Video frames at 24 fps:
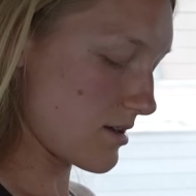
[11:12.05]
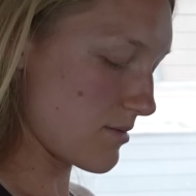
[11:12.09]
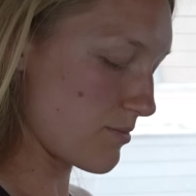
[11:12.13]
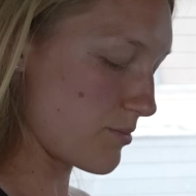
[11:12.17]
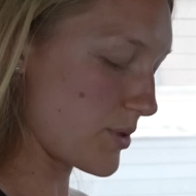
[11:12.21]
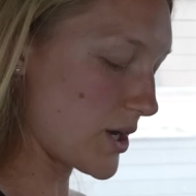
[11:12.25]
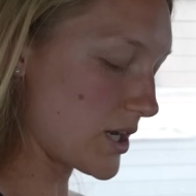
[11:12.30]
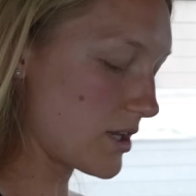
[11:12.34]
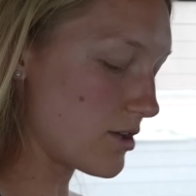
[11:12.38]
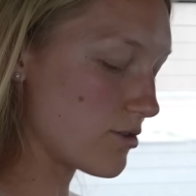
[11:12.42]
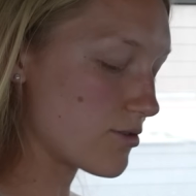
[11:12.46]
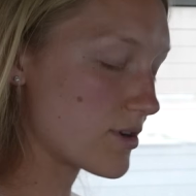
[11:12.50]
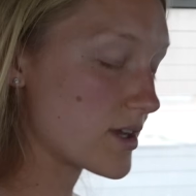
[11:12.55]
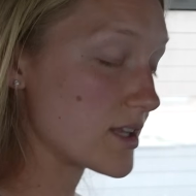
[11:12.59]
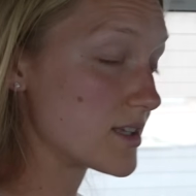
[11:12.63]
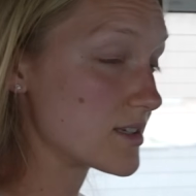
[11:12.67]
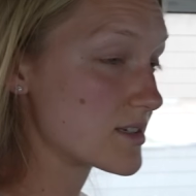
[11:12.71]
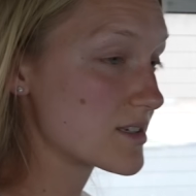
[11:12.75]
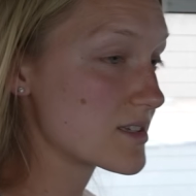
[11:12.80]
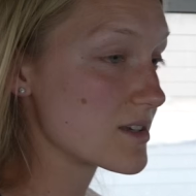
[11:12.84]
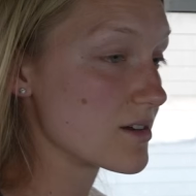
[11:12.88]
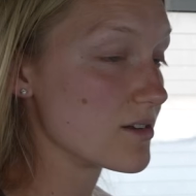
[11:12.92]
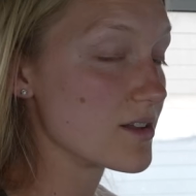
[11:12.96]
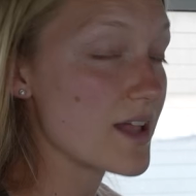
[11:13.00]
but you can
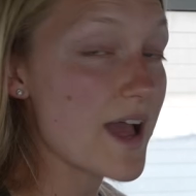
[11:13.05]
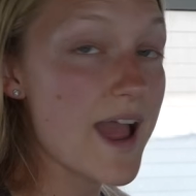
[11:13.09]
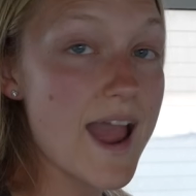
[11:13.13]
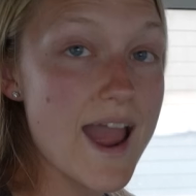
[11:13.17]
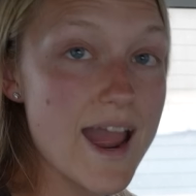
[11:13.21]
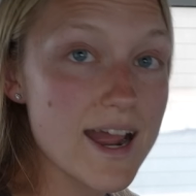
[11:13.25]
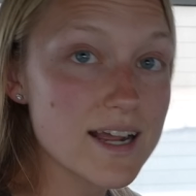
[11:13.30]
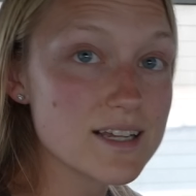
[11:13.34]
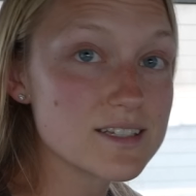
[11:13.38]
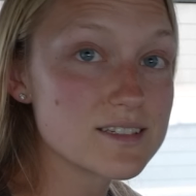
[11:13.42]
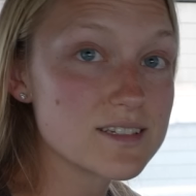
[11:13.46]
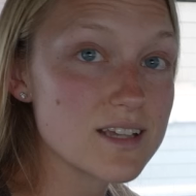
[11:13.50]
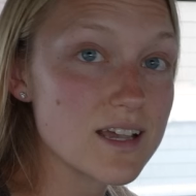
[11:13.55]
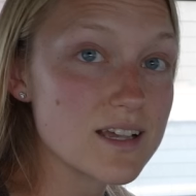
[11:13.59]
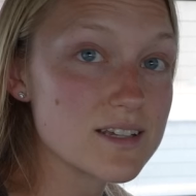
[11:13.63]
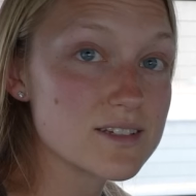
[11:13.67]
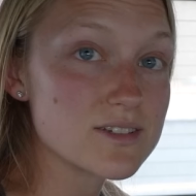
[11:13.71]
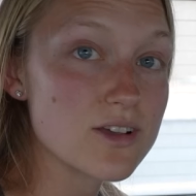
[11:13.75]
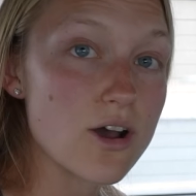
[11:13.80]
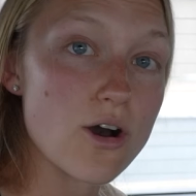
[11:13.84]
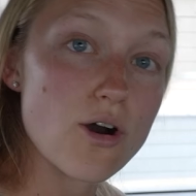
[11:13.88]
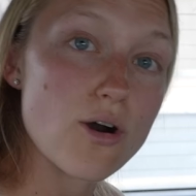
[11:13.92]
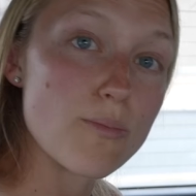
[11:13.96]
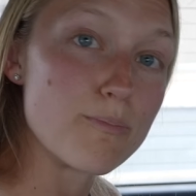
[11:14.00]
still
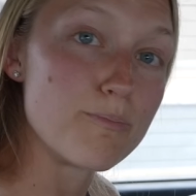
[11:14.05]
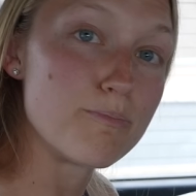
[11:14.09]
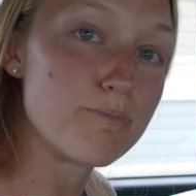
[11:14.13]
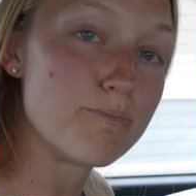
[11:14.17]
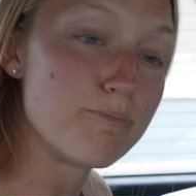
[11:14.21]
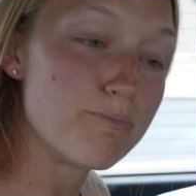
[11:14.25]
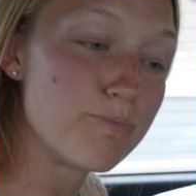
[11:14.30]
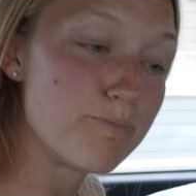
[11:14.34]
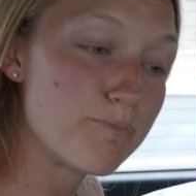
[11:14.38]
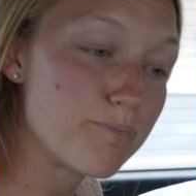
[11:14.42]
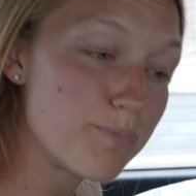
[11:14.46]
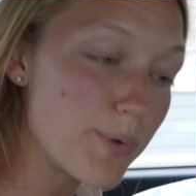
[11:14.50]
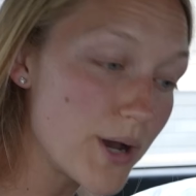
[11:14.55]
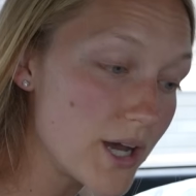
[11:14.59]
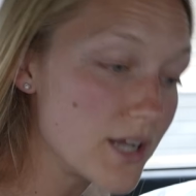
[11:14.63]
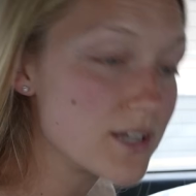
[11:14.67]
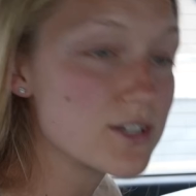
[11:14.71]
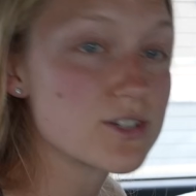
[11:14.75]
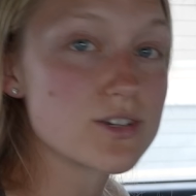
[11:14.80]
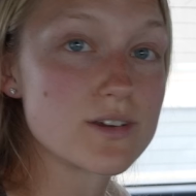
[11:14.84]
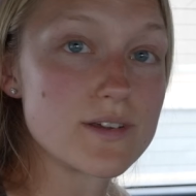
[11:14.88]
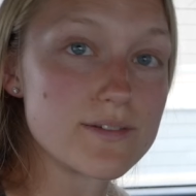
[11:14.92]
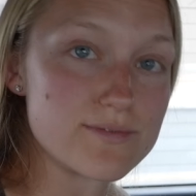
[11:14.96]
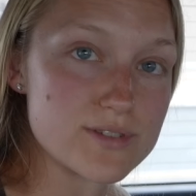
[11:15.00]
access a
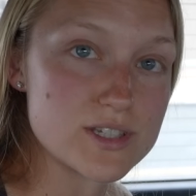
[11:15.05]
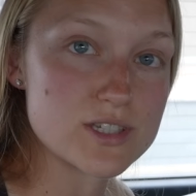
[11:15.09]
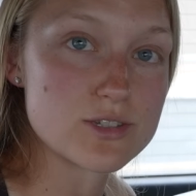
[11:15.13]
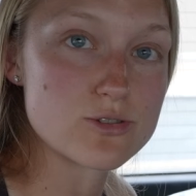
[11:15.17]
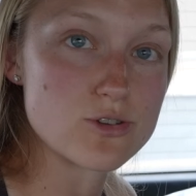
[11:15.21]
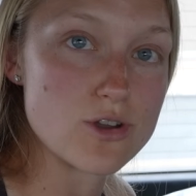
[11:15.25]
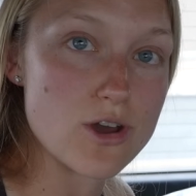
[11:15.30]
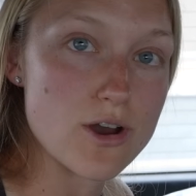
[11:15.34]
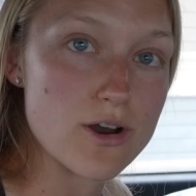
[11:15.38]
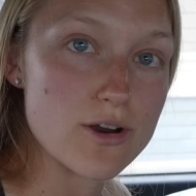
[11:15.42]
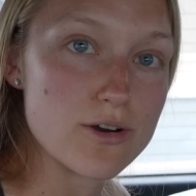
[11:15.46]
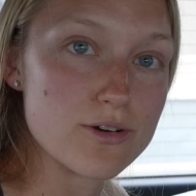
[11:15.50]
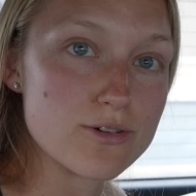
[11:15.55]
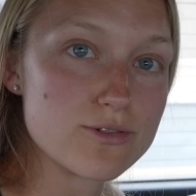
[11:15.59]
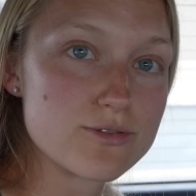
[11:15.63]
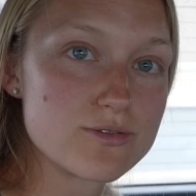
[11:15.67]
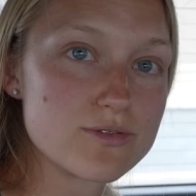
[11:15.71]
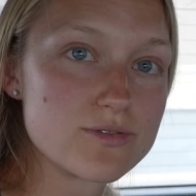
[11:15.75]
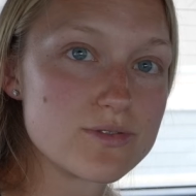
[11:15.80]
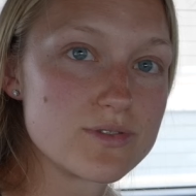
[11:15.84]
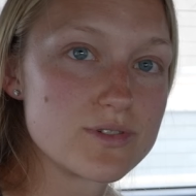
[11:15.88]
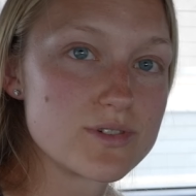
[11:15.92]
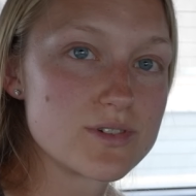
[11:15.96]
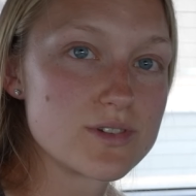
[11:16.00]
bunch of
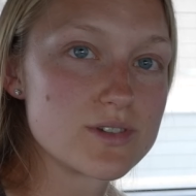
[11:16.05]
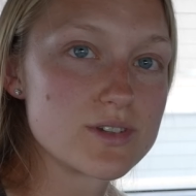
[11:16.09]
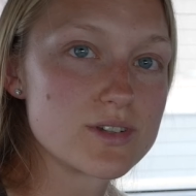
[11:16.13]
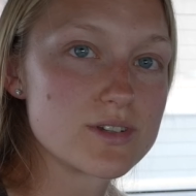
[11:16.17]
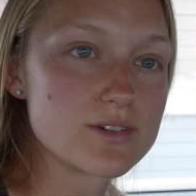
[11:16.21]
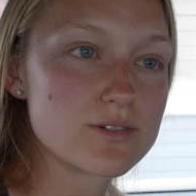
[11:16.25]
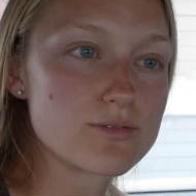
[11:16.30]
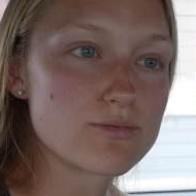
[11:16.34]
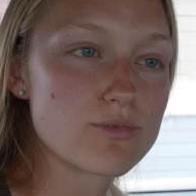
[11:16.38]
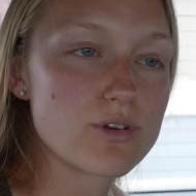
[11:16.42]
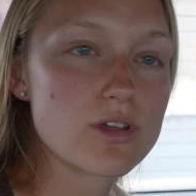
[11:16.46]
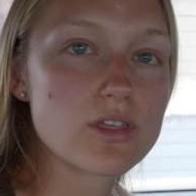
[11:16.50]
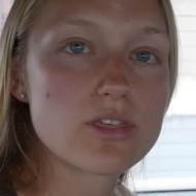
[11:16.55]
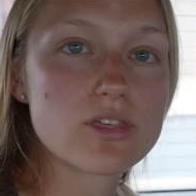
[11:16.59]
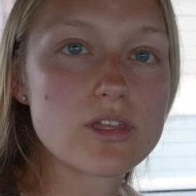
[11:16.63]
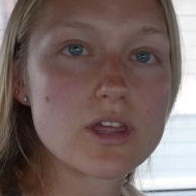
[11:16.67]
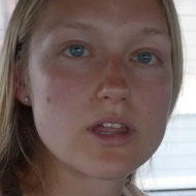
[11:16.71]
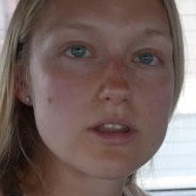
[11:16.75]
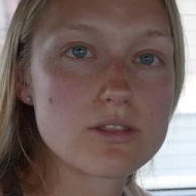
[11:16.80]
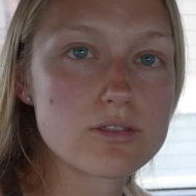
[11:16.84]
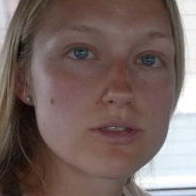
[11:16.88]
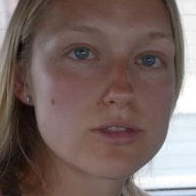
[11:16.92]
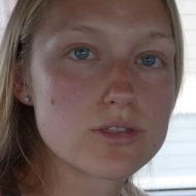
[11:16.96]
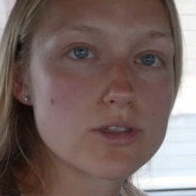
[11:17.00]
snow
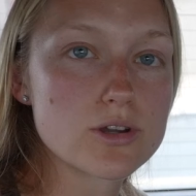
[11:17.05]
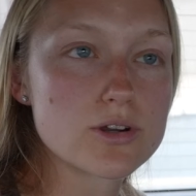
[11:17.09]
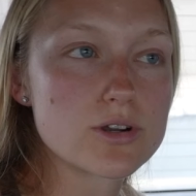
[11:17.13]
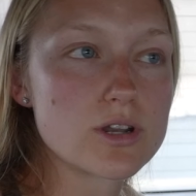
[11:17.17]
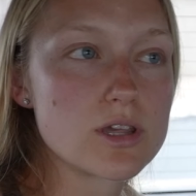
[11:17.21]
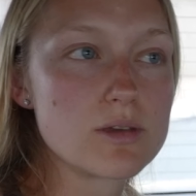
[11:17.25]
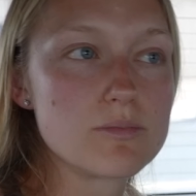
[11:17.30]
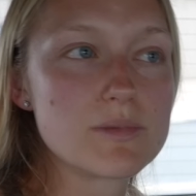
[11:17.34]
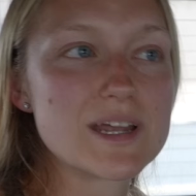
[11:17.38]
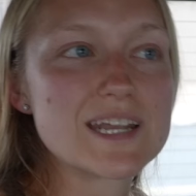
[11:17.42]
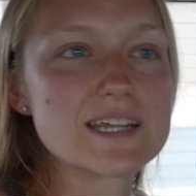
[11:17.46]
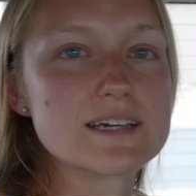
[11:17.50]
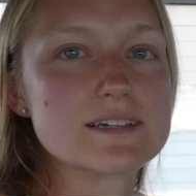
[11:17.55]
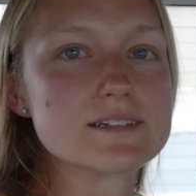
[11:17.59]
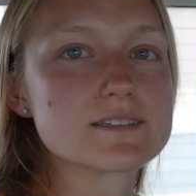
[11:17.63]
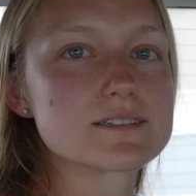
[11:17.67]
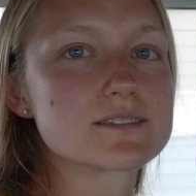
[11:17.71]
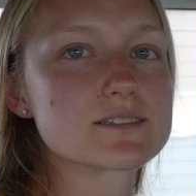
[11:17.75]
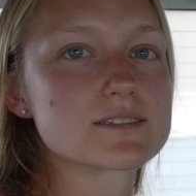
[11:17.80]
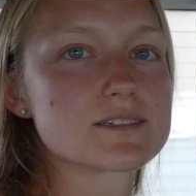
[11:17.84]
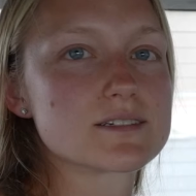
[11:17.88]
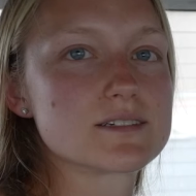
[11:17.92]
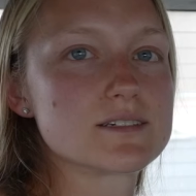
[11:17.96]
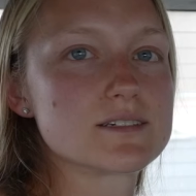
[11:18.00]
within 30 minutes.